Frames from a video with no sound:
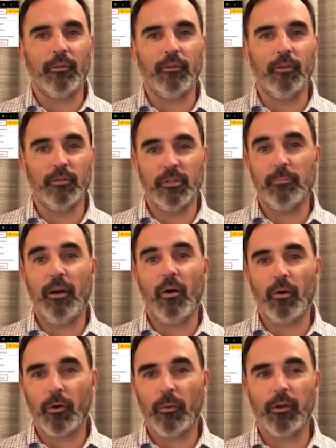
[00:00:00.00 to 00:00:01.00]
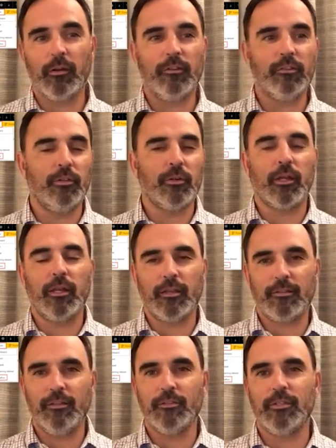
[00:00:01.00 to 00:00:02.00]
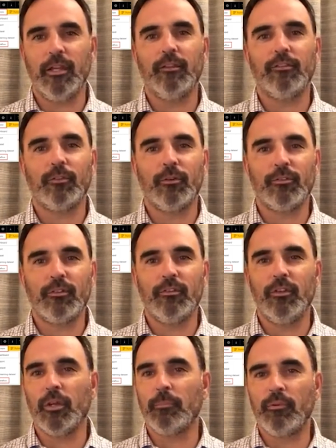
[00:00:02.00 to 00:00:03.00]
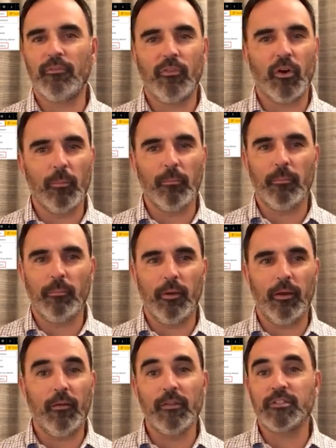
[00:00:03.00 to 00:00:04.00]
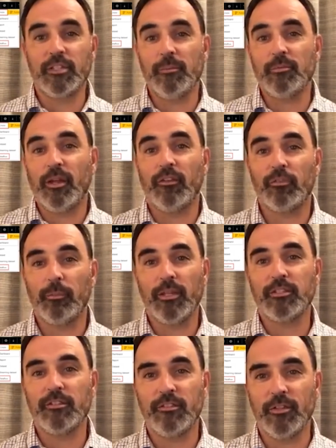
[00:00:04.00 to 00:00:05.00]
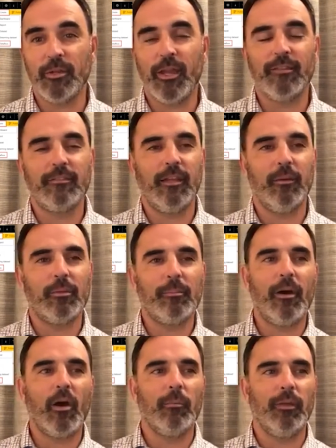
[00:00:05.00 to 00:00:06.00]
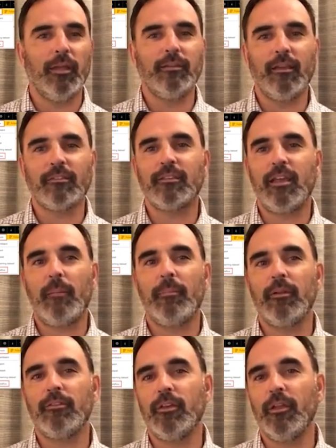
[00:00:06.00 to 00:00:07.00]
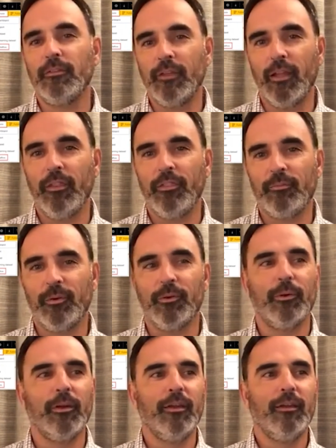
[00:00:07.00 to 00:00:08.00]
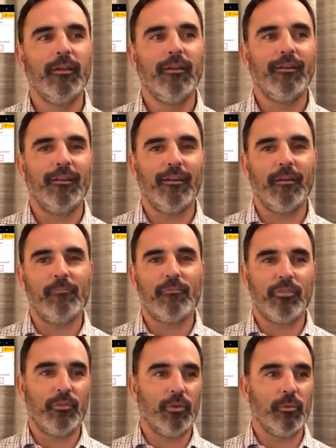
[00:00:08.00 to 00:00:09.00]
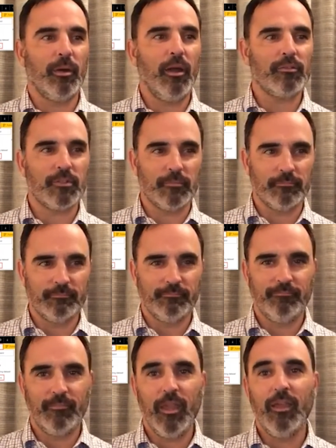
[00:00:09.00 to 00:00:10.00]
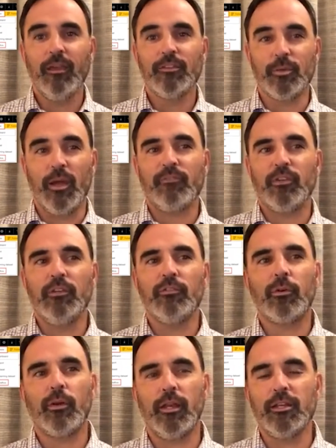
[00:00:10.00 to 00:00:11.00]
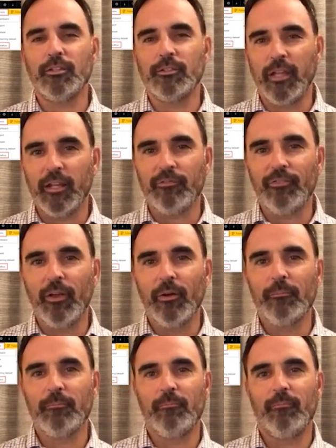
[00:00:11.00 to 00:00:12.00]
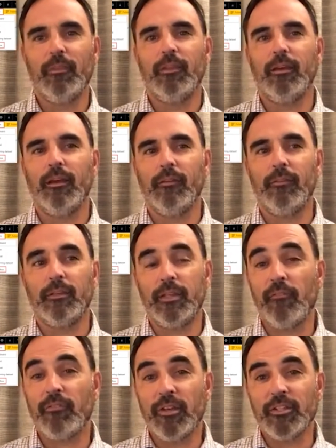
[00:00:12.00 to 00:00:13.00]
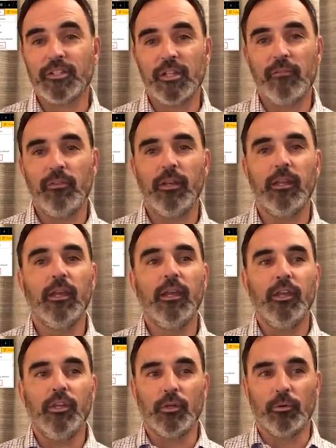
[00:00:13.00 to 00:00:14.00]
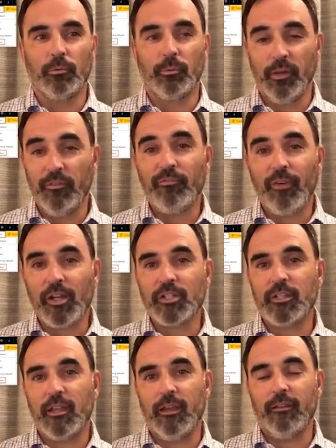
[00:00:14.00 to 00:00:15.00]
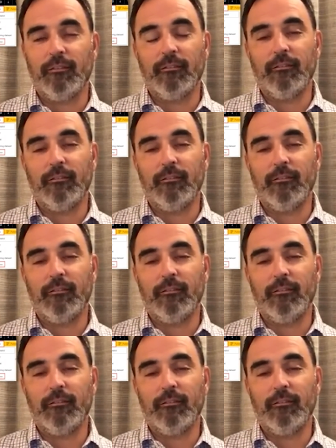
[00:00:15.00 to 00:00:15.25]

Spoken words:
using Power Query, so you'll connect to your data sources. You can perform all the same transformations that you can today with the Power BI desktop, but it's all done through your browser. So after you've created your data flow, the definition of it, you'll refresh the